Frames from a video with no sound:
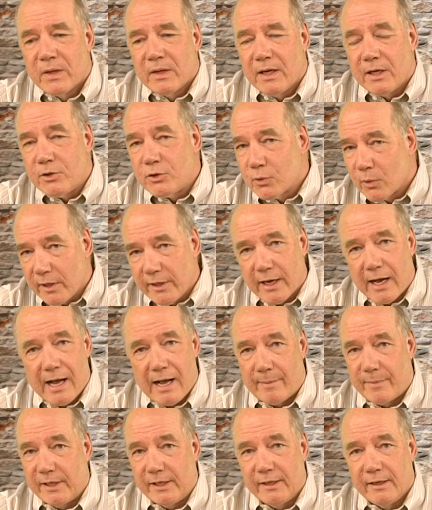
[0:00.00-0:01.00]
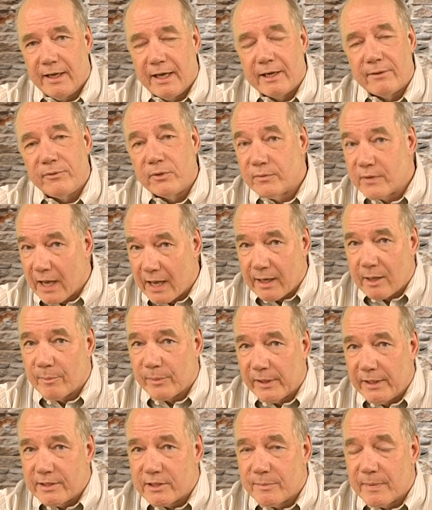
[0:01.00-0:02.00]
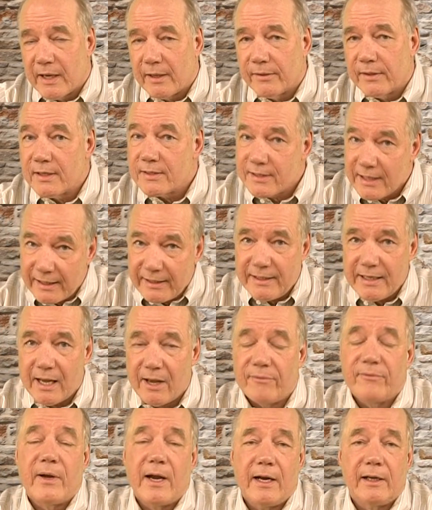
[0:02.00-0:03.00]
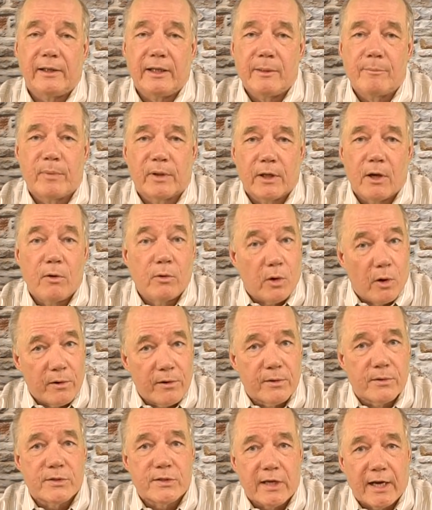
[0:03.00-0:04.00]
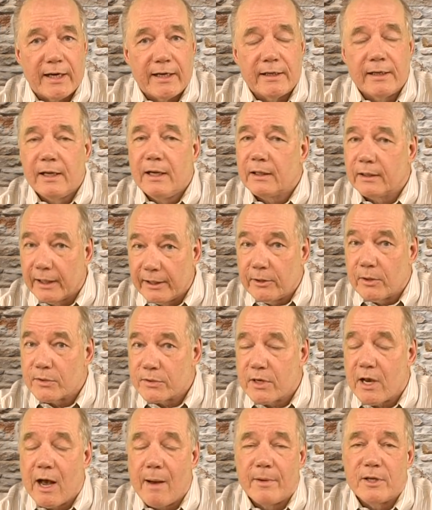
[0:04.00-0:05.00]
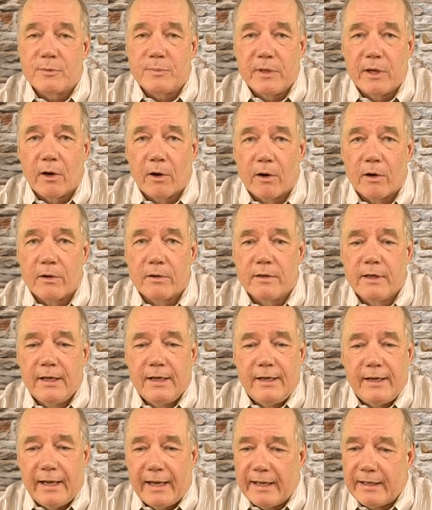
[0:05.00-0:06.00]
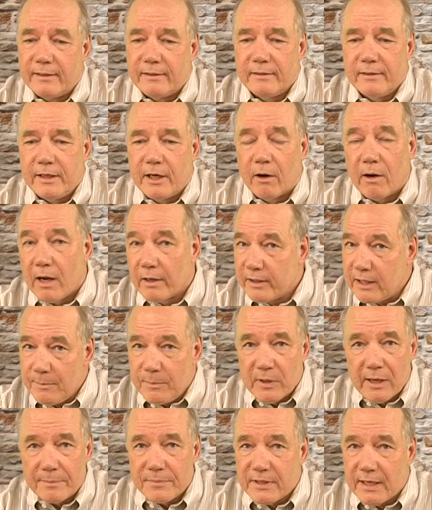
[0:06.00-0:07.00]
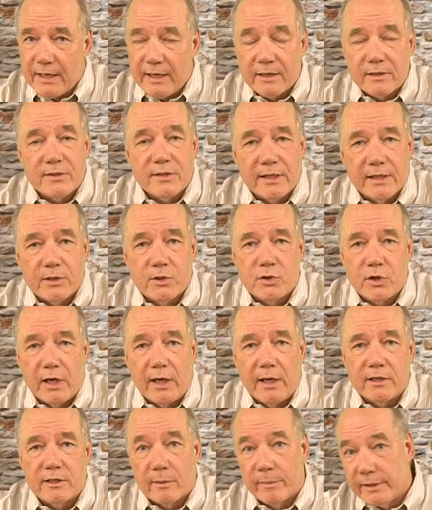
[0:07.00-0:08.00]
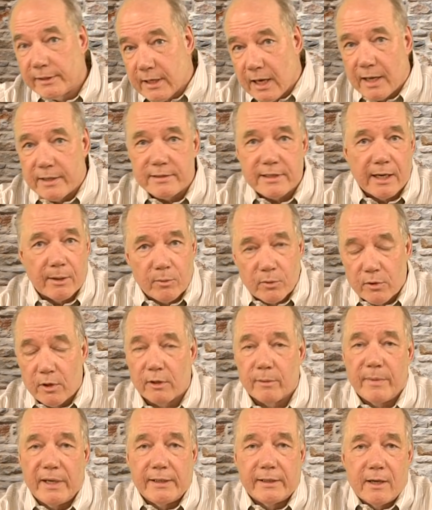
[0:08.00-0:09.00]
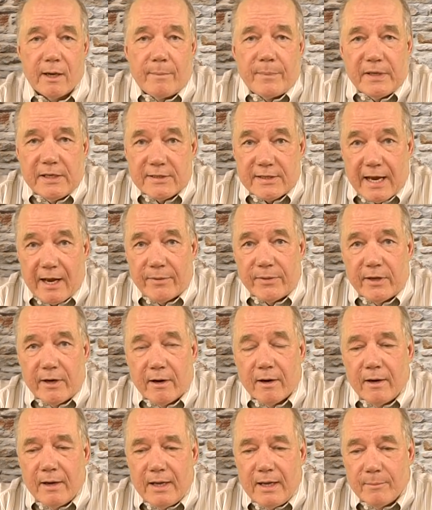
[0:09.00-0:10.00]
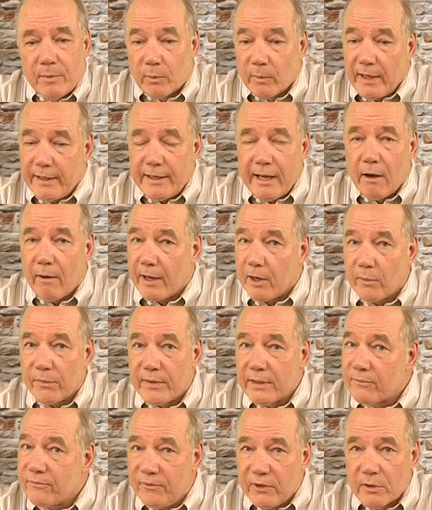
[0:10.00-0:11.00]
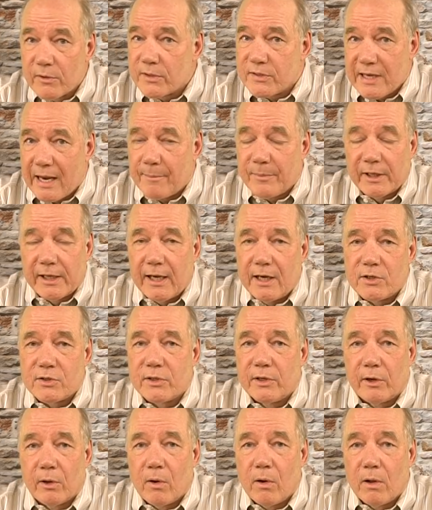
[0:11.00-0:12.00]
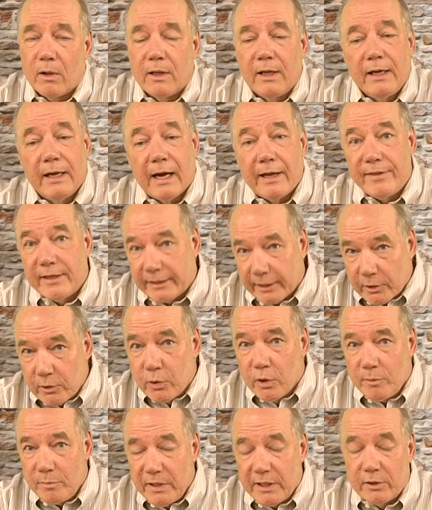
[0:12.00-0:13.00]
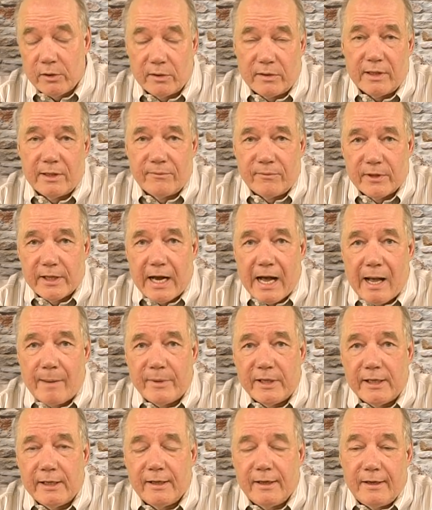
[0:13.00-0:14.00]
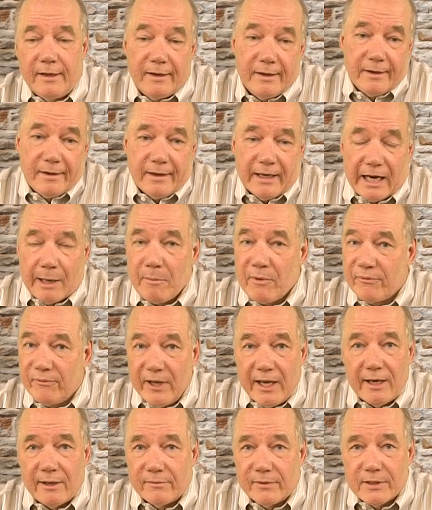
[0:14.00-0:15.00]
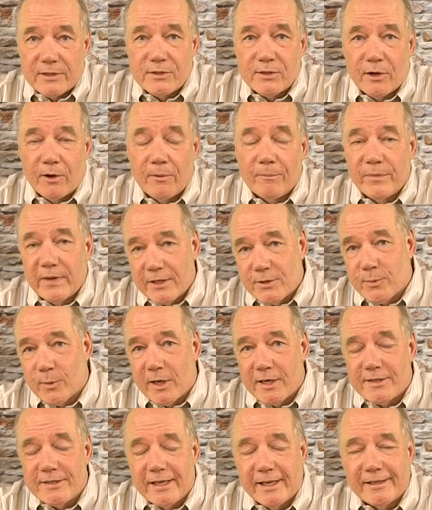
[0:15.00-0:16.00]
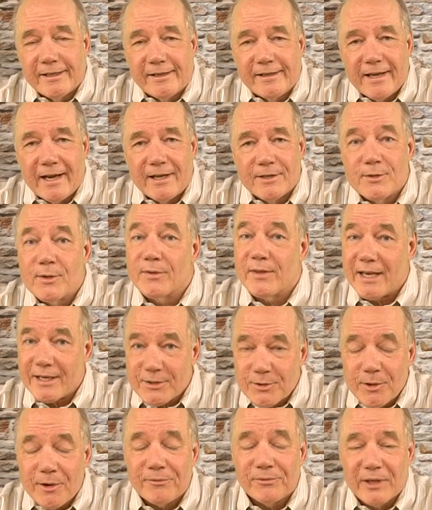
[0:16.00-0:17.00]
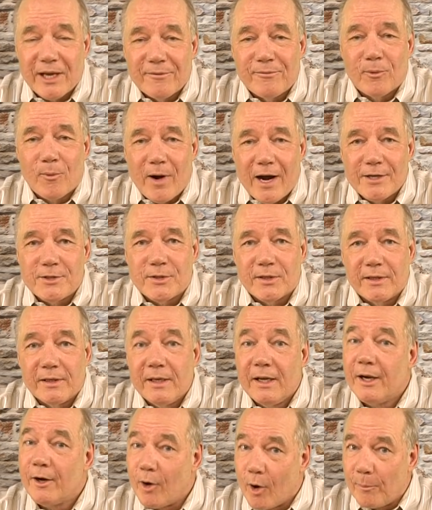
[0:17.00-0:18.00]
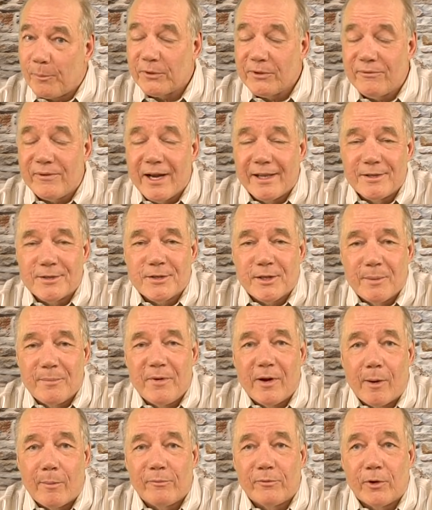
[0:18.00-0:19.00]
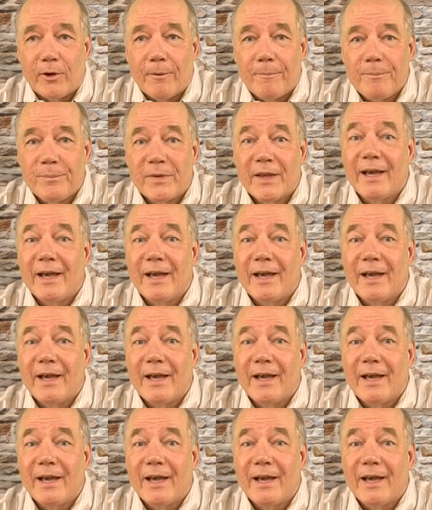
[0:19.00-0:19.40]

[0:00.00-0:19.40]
Enjoy the hobby. And if you've got complaints about this, hit the F A A link below, go to their site, let those comments be heard. And you know, I'll keep you updated as things change. I'm in contact with all the main companies out there. But right now, I don't think fear this application at all. I think it could be a good thing for the hobby. And I'm a fan of it. So that's where I stand on that. So thanks an awful lot for watching. Hopefully you found this clip helpful.